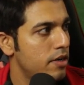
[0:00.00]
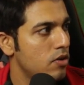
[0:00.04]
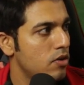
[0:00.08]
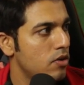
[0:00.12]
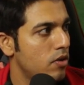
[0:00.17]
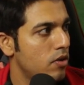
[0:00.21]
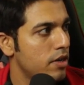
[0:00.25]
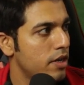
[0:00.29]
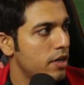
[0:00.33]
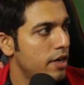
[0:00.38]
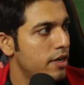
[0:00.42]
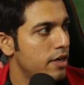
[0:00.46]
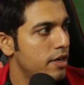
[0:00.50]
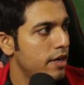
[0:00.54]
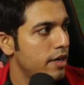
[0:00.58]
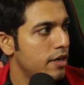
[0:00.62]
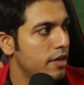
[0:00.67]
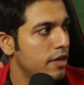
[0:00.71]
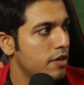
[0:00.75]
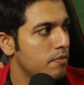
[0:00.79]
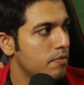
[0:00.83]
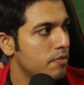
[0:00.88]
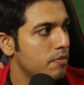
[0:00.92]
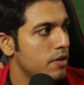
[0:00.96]
On hit
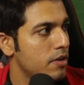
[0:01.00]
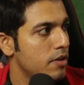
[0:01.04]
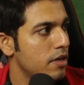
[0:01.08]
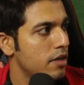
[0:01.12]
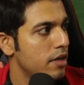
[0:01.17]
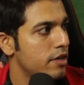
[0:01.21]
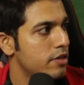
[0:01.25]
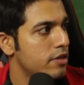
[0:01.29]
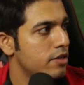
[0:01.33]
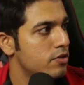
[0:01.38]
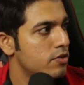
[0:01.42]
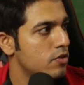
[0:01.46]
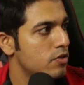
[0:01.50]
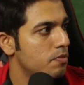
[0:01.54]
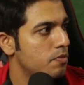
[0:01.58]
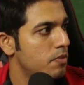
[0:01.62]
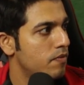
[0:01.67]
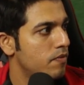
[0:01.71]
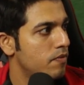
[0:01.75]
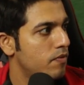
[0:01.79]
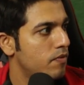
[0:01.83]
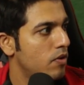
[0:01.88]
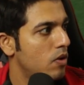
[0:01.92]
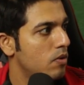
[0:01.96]
enemy, it should
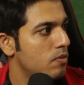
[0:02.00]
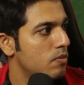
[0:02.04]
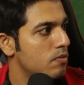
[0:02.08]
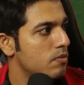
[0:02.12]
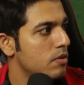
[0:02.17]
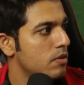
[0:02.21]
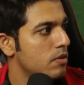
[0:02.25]
perform